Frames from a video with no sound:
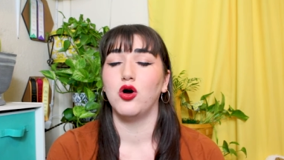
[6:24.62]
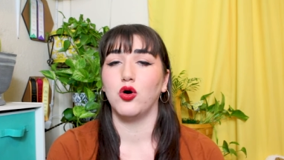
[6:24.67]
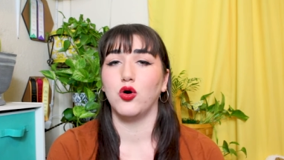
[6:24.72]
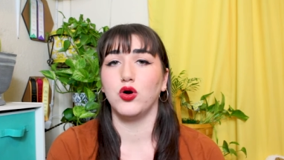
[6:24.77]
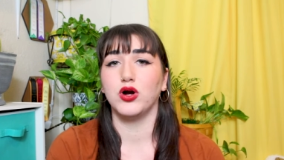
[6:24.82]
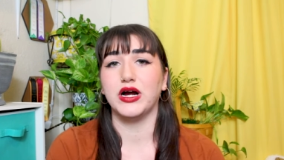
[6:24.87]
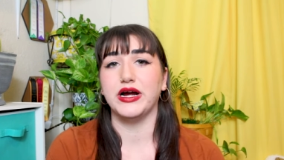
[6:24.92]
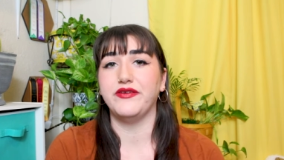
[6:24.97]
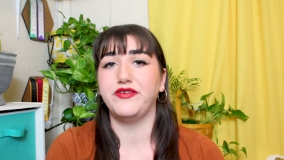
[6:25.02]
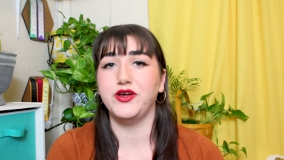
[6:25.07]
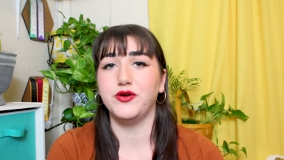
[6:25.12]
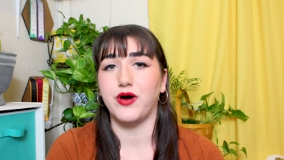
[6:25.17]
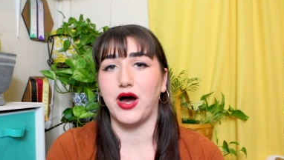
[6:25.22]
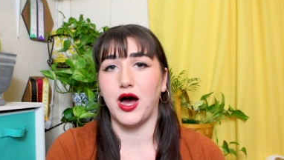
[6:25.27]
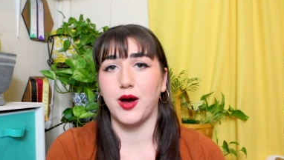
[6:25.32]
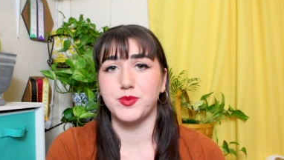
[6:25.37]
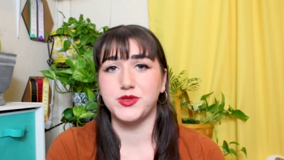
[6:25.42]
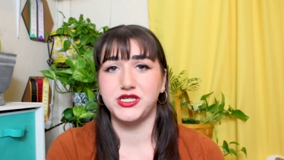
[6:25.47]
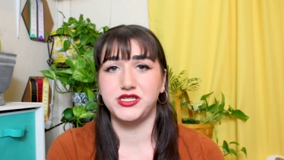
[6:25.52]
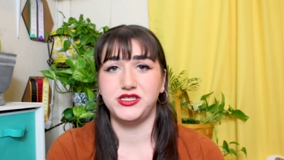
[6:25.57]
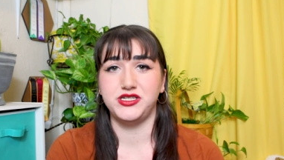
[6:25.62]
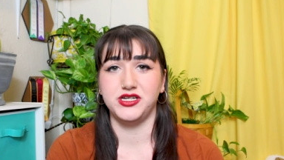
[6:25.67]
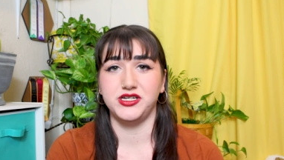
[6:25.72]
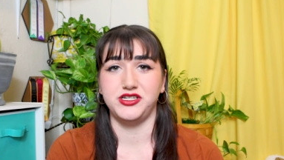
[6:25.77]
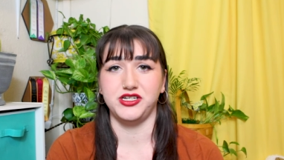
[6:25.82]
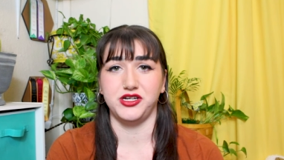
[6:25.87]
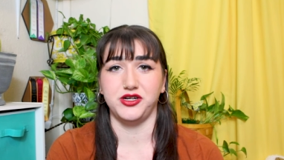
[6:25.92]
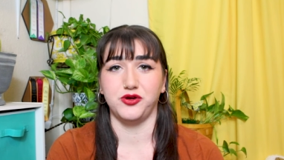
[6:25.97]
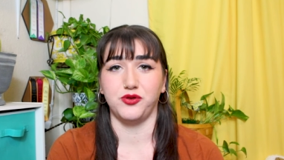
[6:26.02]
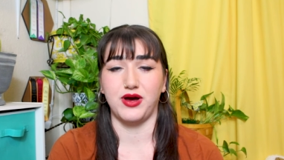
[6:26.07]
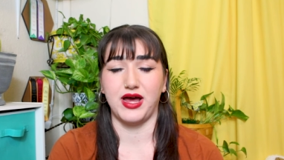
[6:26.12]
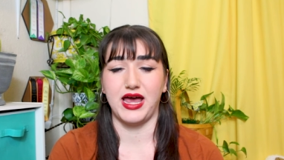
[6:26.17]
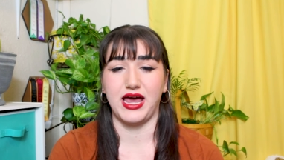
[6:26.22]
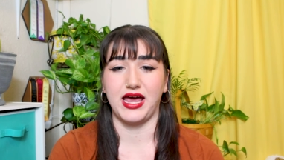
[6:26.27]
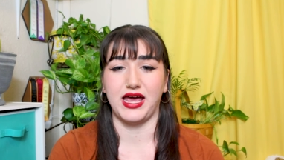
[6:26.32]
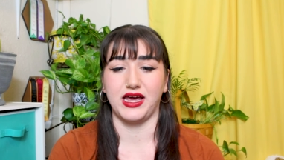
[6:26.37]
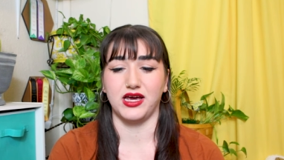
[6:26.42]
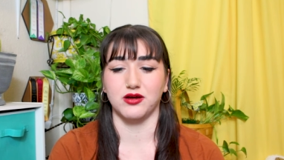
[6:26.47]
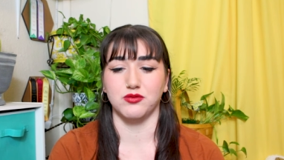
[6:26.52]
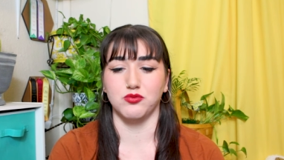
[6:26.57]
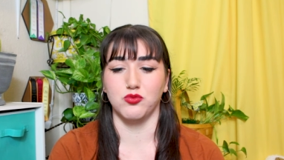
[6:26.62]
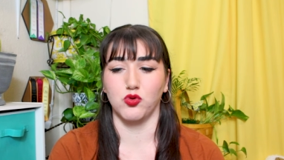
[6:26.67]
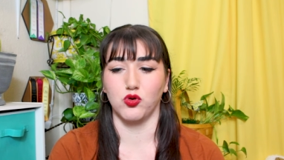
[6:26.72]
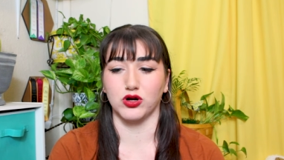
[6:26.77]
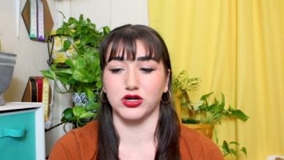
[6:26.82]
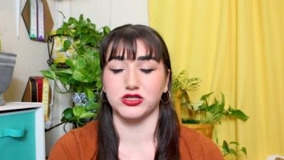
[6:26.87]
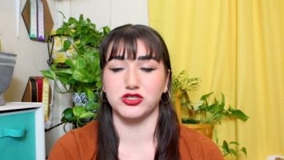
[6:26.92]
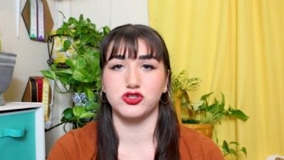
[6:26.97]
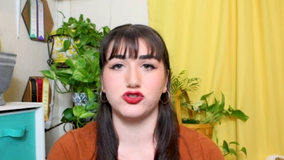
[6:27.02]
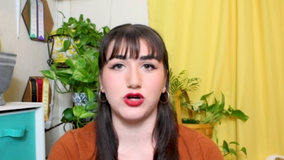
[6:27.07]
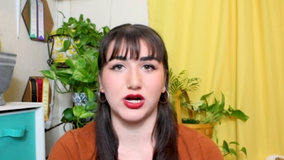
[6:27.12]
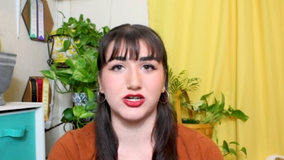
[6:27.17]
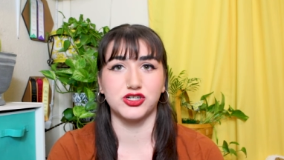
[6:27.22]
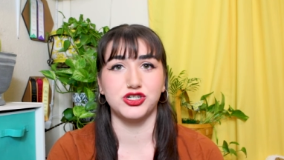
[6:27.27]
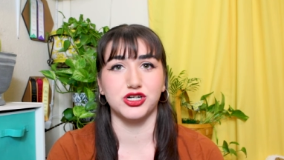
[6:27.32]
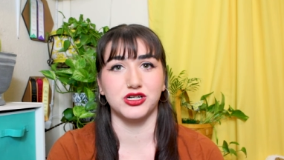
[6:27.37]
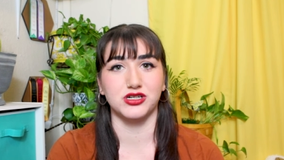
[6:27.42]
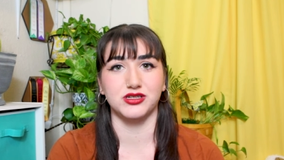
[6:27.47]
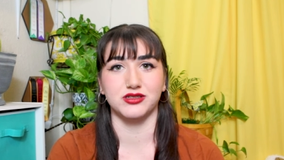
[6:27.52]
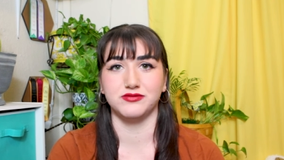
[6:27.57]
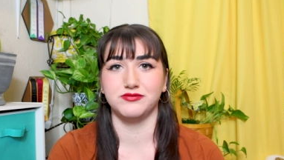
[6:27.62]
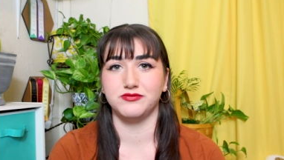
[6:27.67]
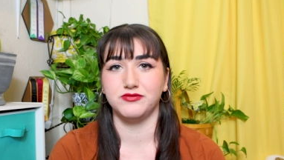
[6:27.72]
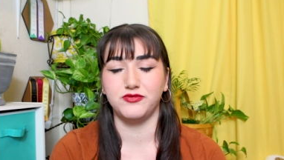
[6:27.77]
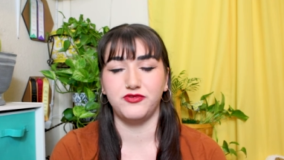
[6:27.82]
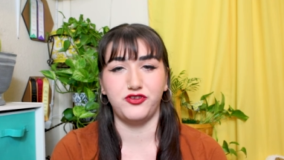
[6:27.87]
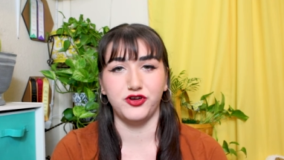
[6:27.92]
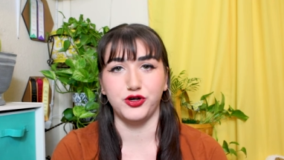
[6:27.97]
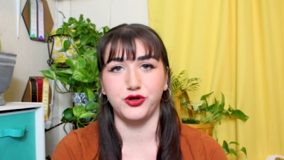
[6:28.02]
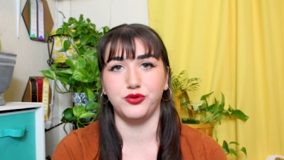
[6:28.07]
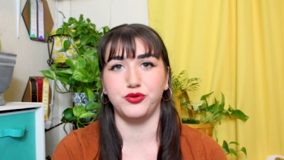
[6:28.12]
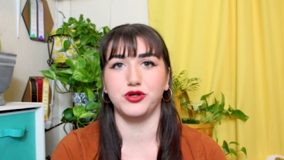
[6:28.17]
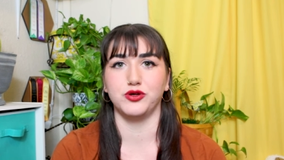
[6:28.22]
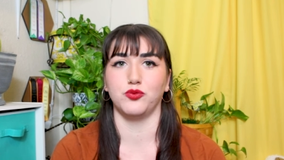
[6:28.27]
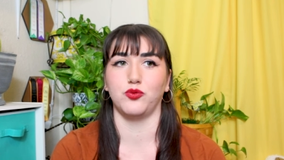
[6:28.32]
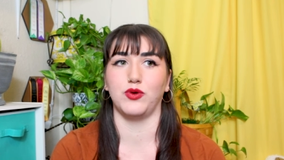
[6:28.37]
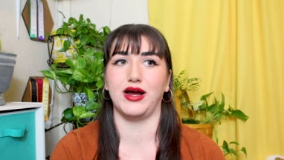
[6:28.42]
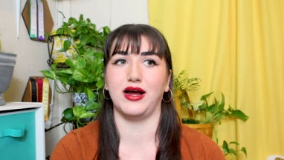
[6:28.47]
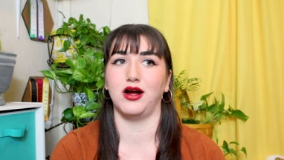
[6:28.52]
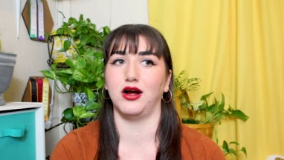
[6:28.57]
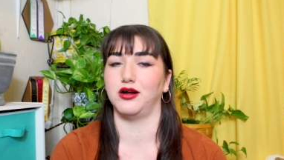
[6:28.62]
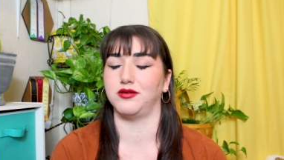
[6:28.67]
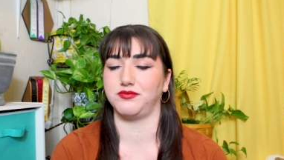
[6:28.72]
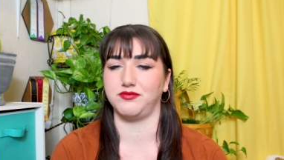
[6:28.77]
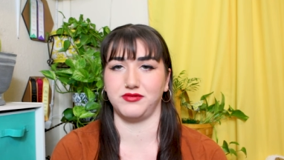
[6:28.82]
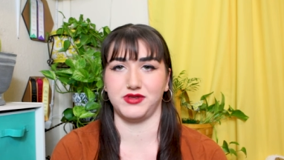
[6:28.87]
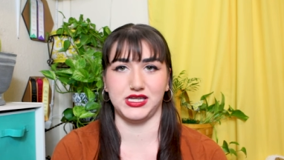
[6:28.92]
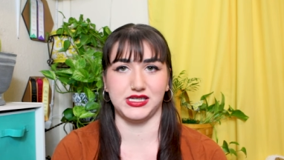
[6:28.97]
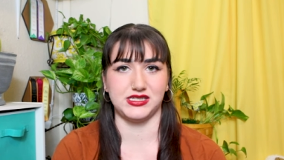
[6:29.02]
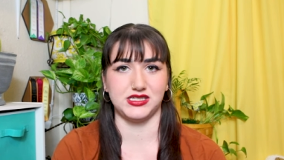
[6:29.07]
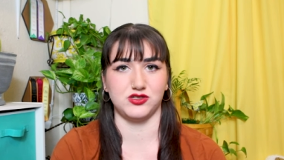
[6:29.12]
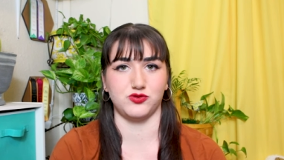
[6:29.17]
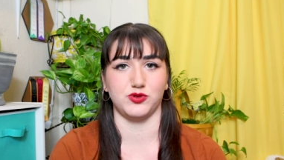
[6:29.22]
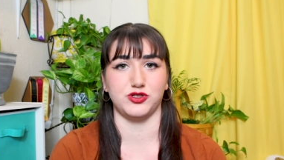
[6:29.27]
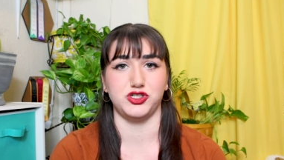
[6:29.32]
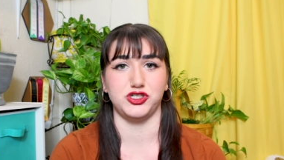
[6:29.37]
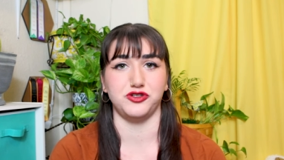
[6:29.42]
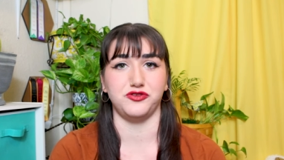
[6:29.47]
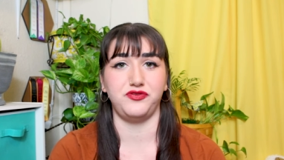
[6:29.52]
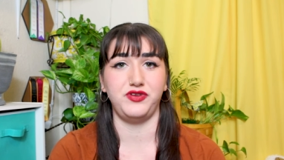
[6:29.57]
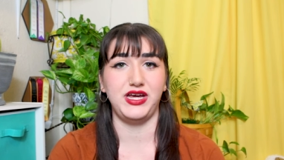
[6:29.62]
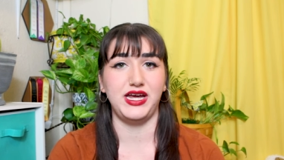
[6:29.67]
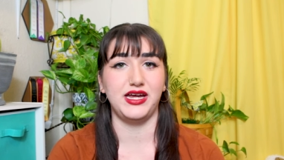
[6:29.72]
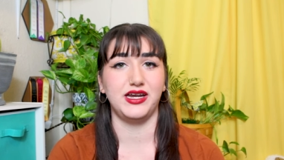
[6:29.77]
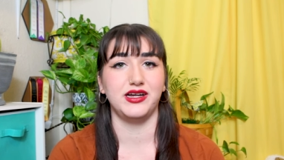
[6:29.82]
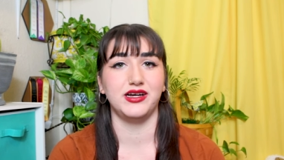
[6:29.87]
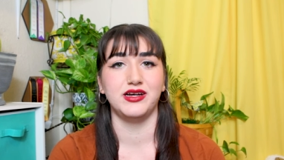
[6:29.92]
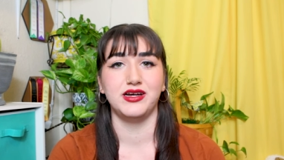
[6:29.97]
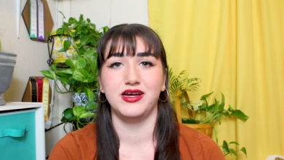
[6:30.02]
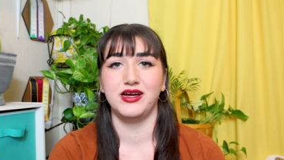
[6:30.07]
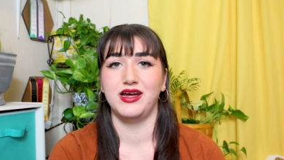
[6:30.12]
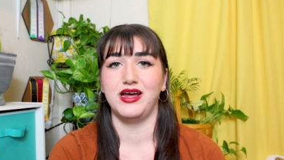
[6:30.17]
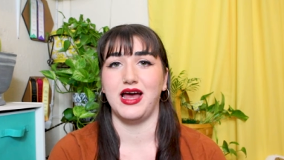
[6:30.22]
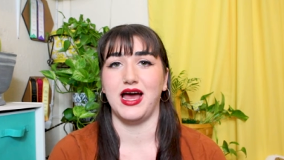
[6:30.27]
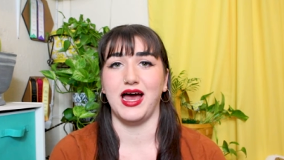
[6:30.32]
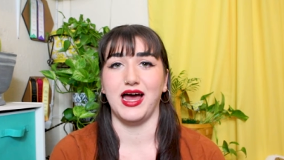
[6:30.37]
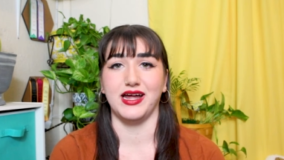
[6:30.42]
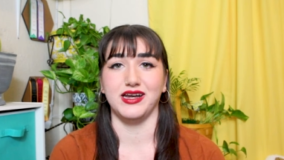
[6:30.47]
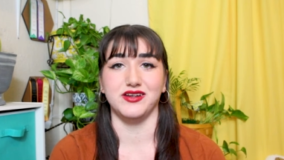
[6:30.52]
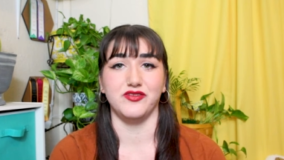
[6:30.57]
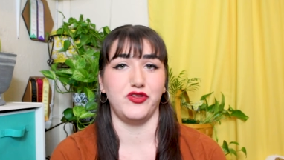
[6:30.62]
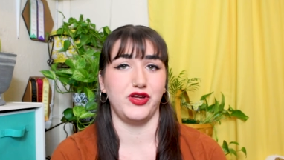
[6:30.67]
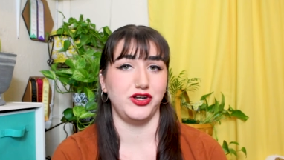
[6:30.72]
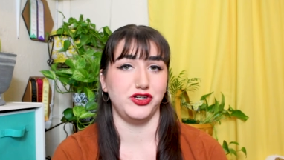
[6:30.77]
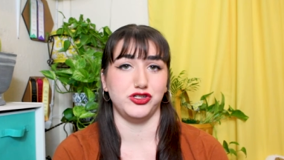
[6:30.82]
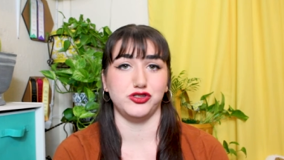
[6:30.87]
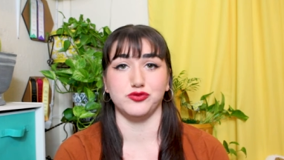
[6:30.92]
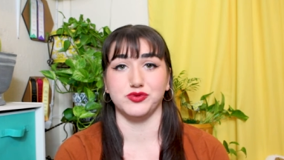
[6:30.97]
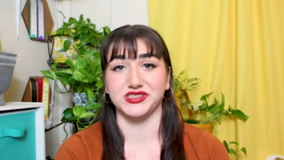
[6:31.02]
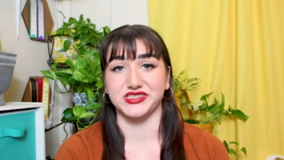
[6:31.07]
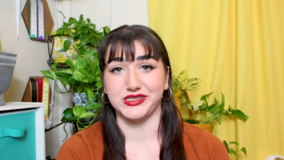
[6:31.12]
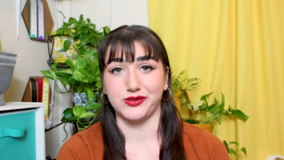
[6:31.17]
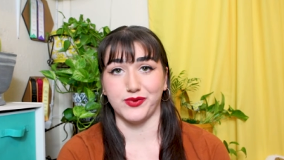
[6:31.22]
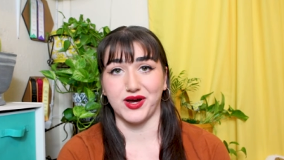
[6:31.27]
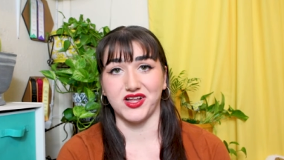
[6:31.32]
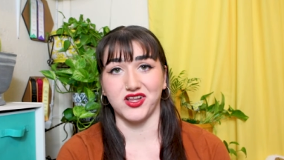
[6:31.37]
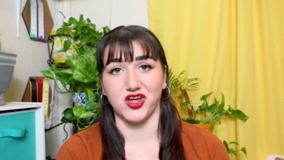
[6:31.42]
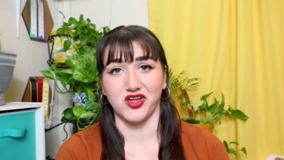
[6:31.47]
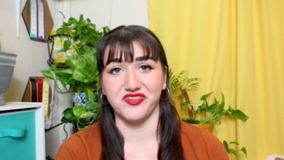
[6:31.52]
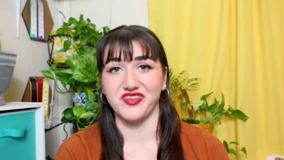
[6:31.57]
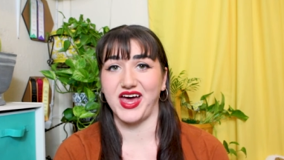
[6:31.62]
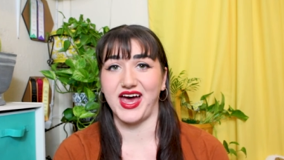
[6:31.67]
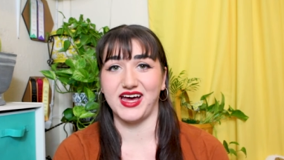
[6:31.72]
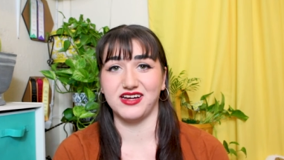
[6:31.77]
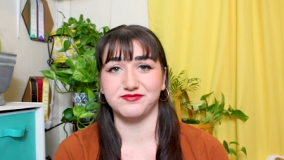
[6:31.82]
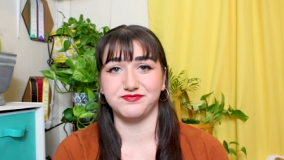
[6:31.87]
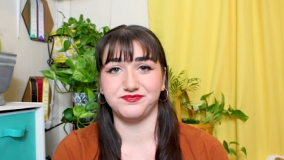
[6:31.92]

or if you opt to do a more structured food where this is what you feed, and they do really well on that.